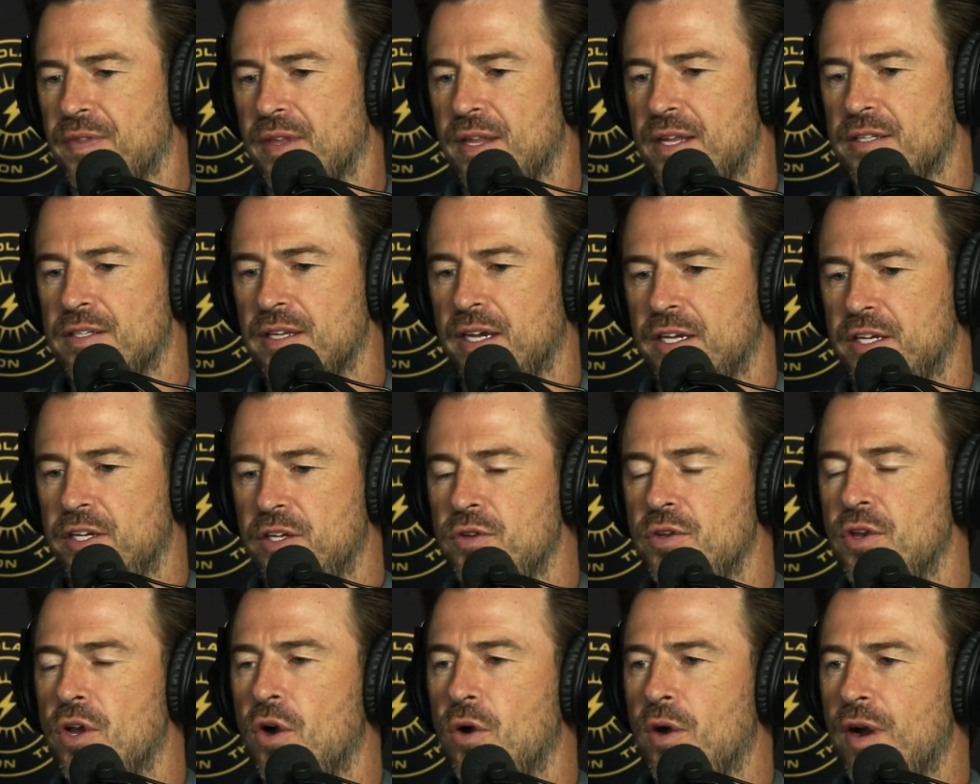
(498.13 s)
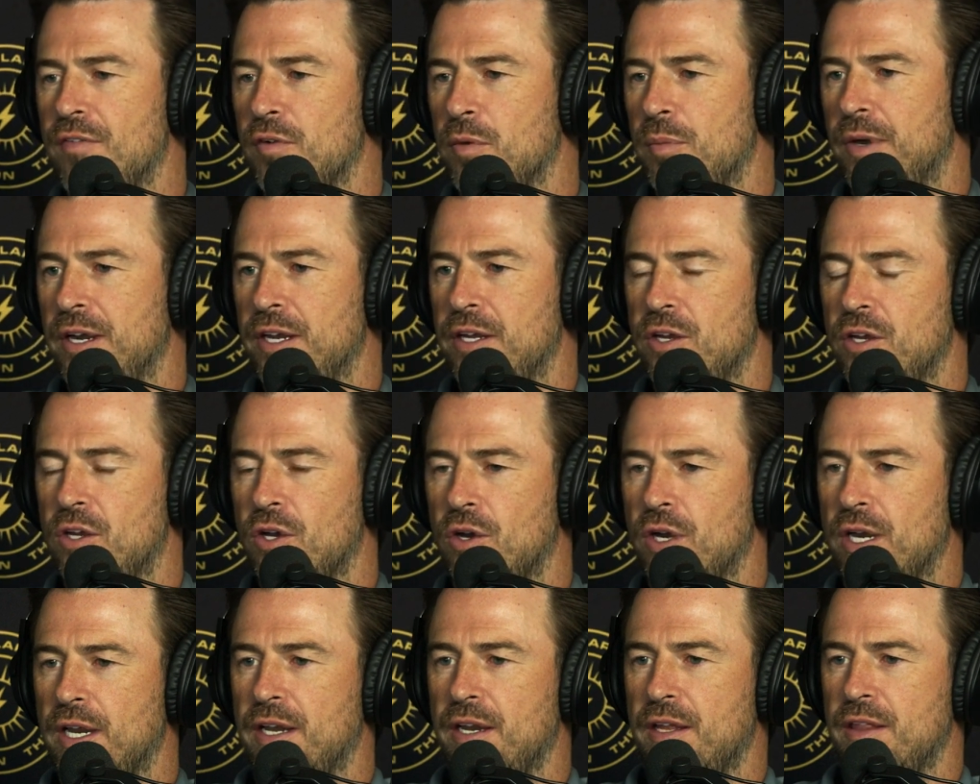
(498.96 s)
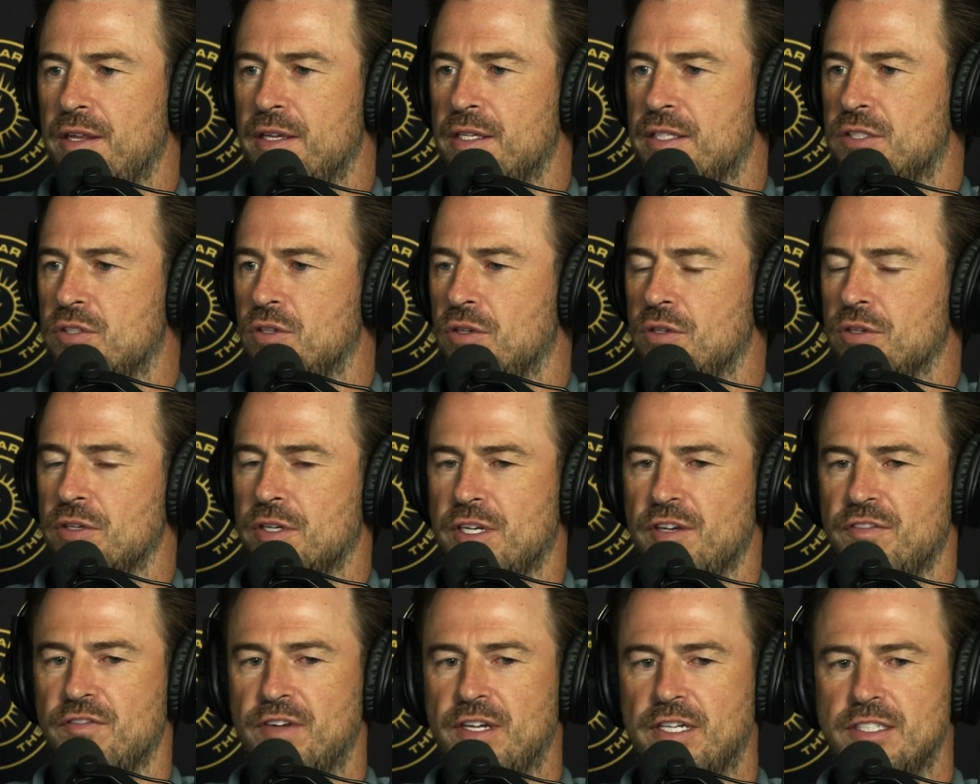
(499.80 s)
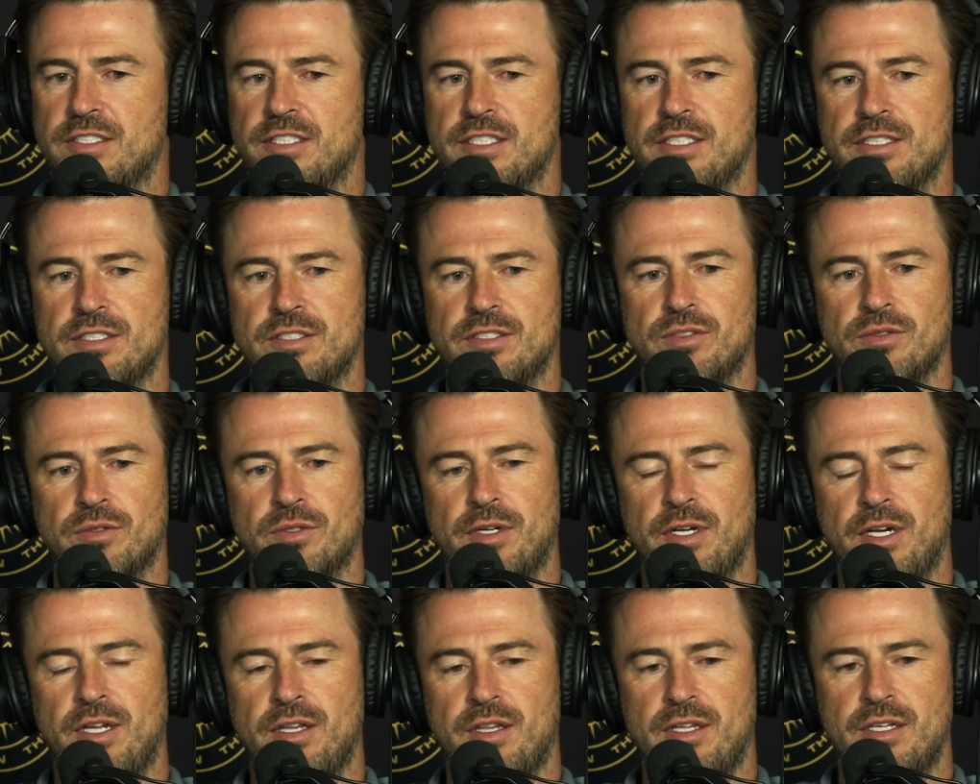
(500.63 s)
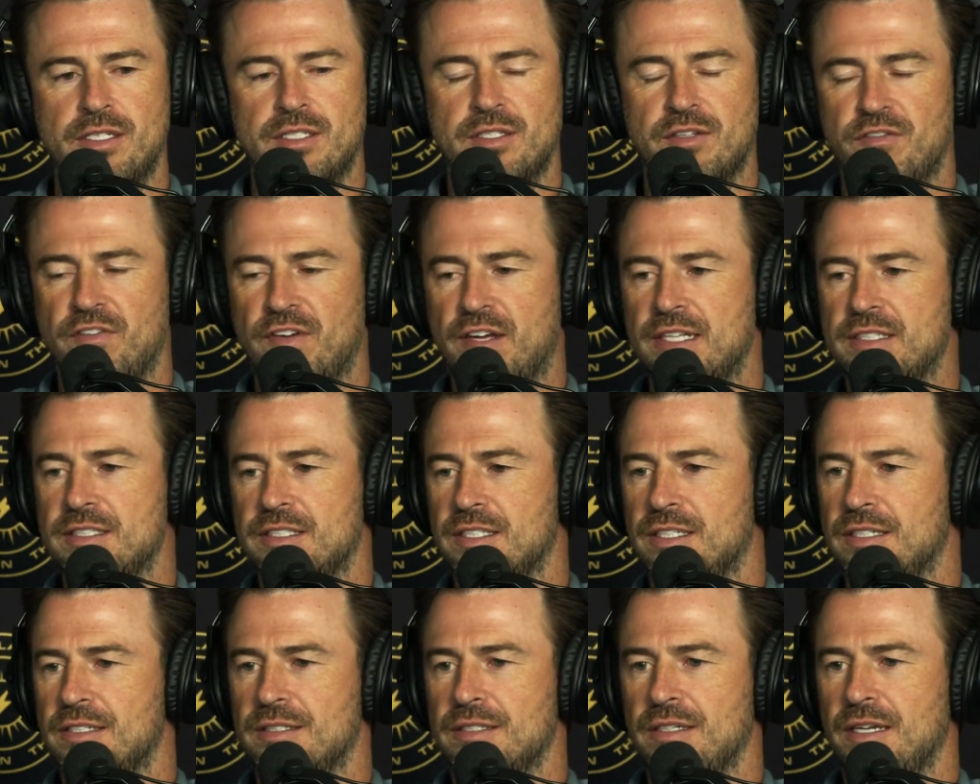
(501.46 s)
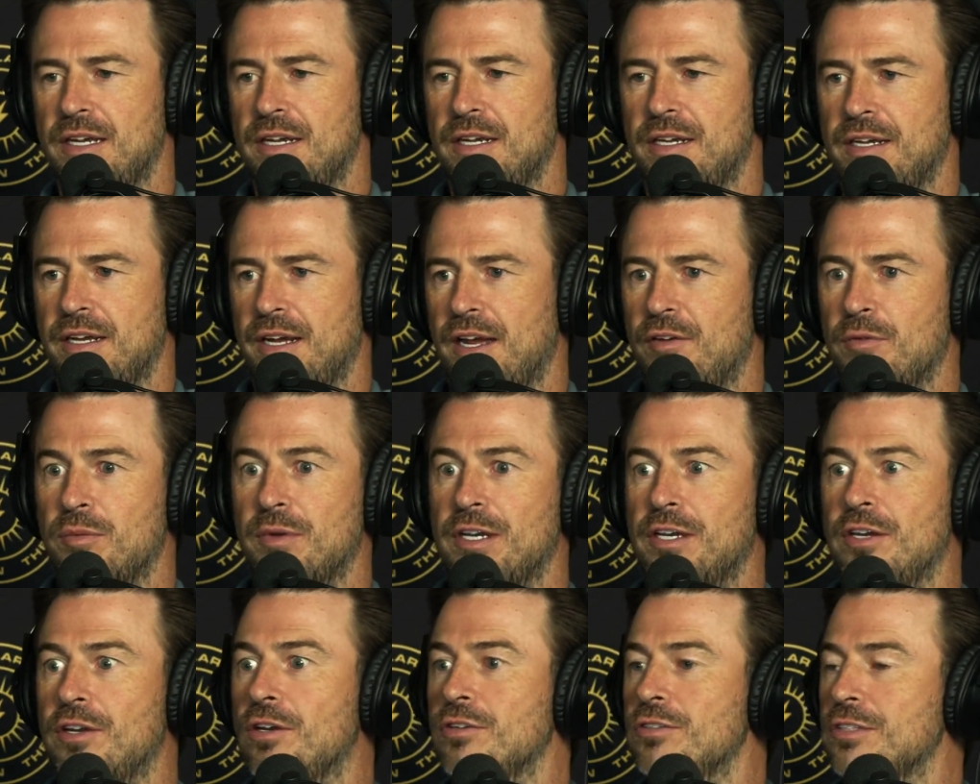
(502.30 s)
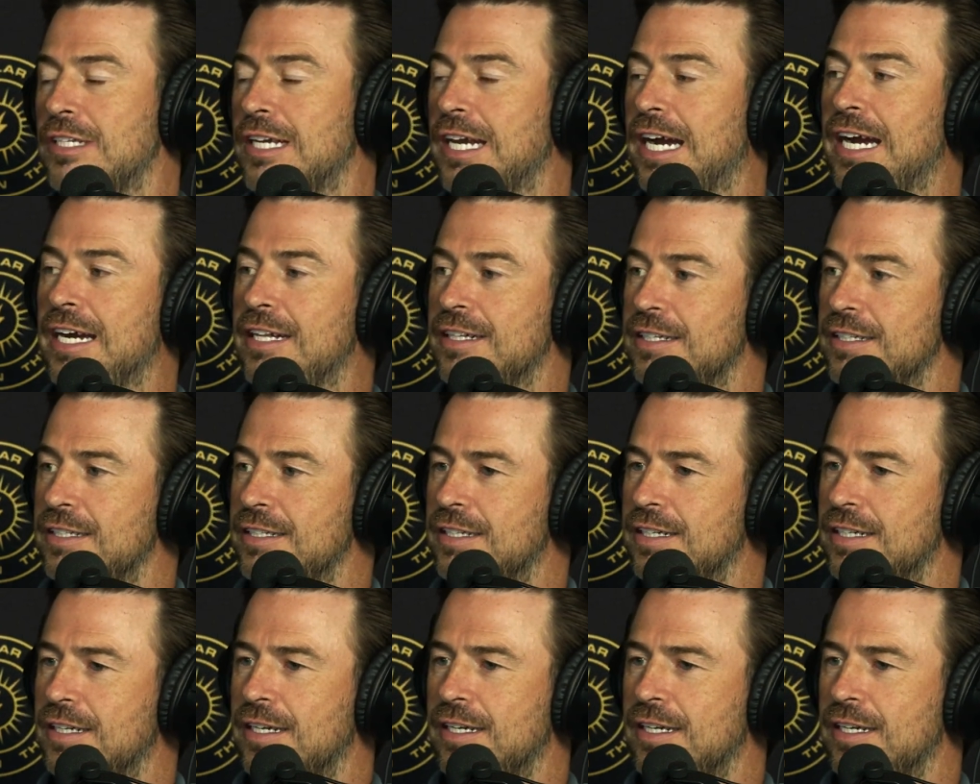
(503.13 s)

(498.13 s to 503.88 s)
it's like everybody. You go to any of these solar conventions or any of these events, and it's like everybody knows Kiley,